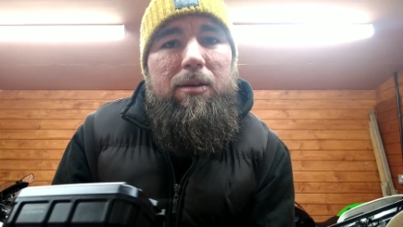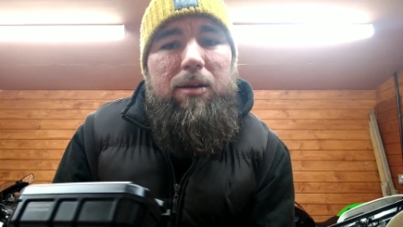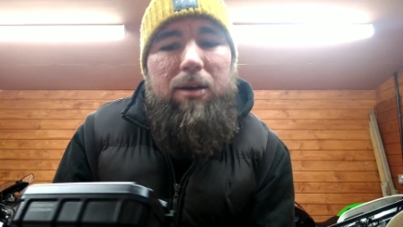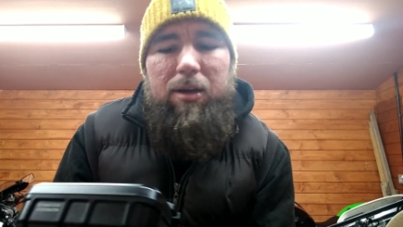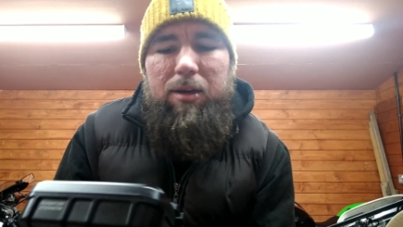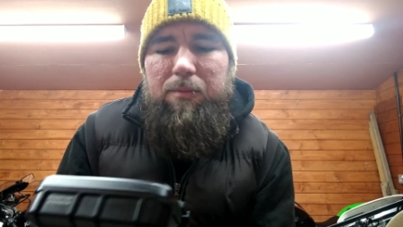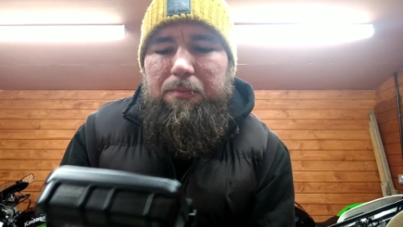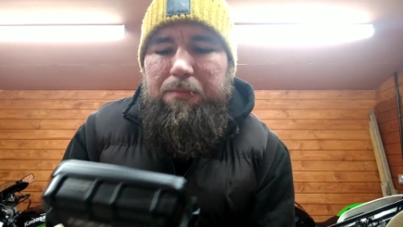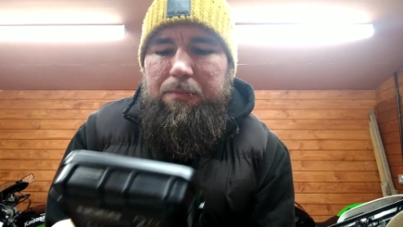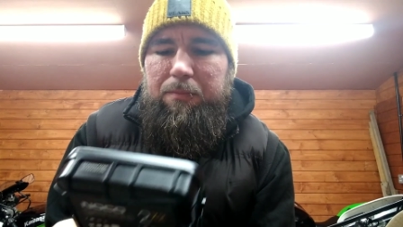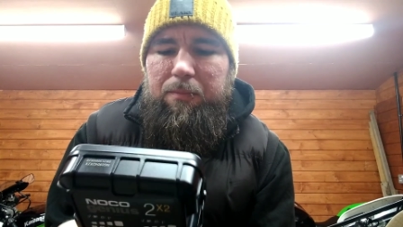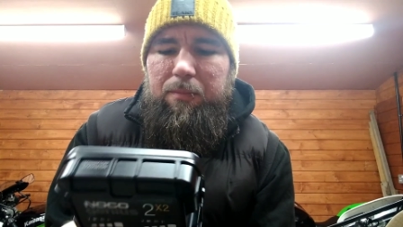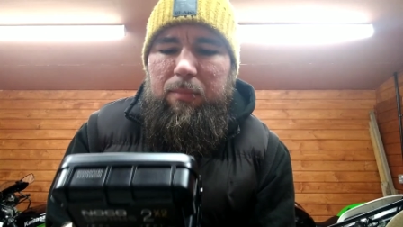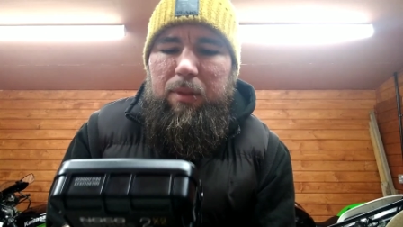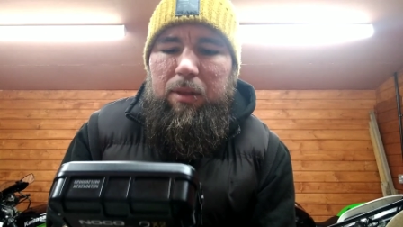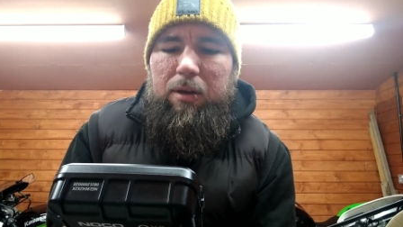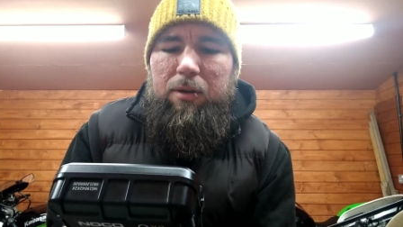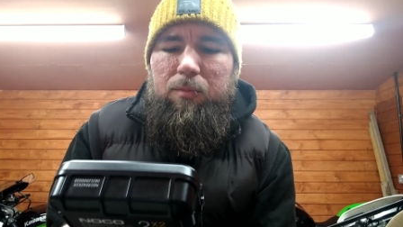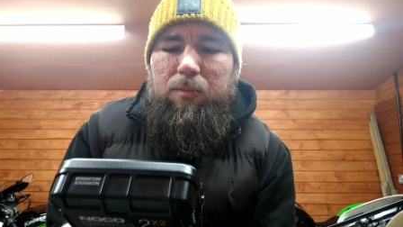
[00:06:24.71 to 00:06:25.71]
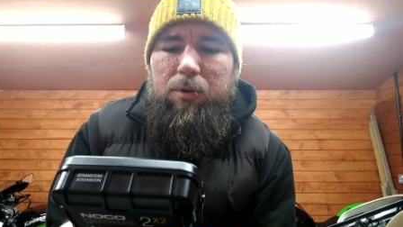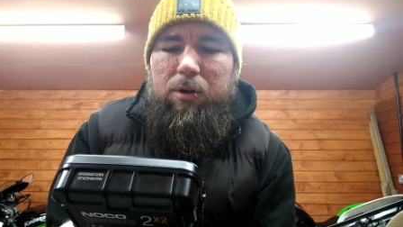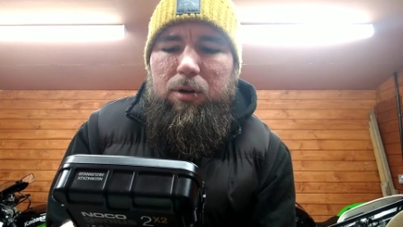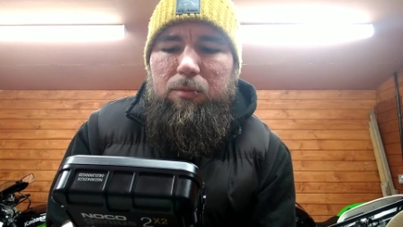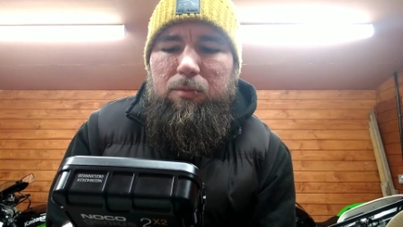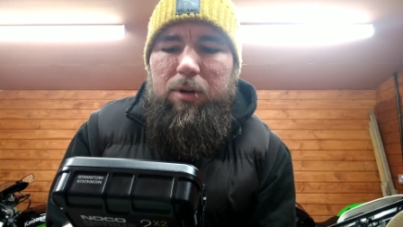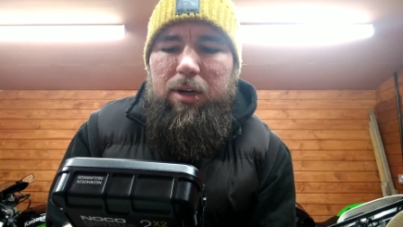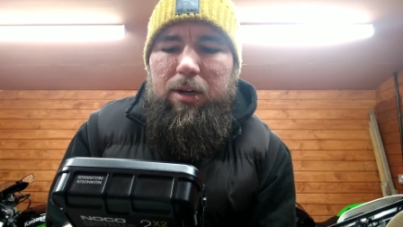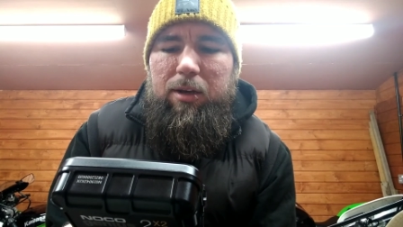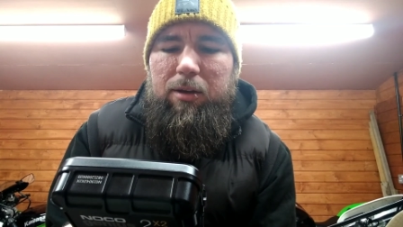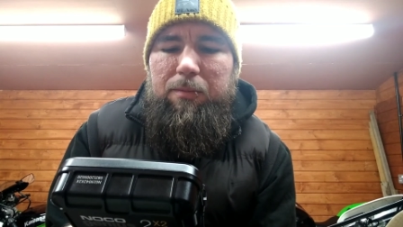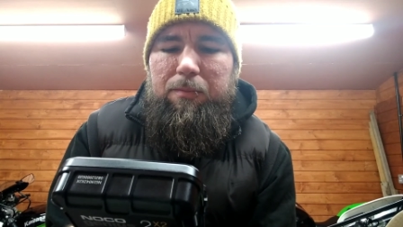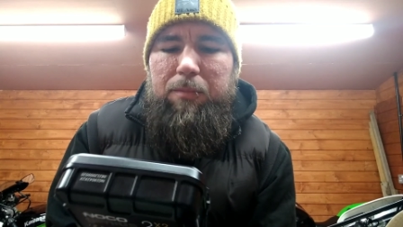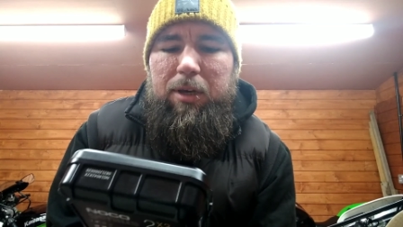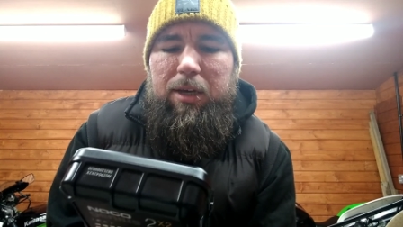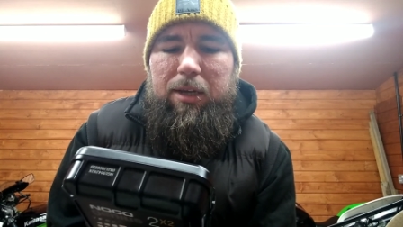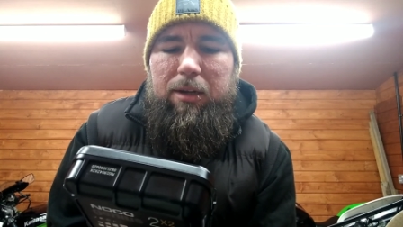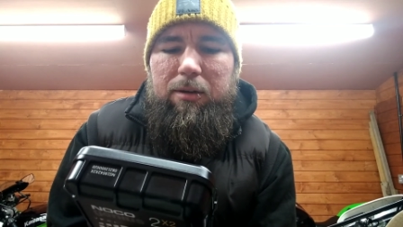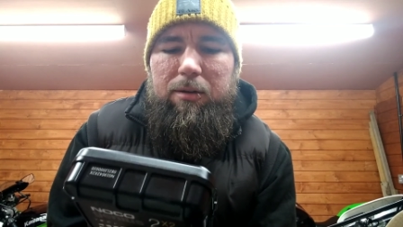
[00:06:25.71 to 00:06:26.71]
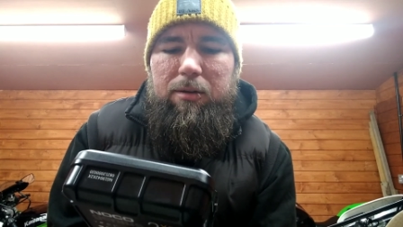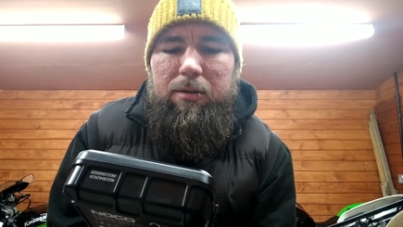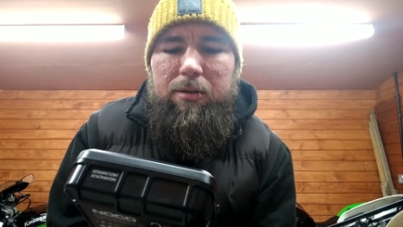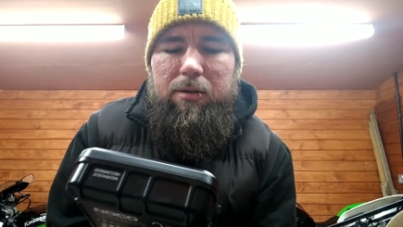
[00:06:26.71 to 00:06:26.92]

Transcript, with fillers: um, what I really mean.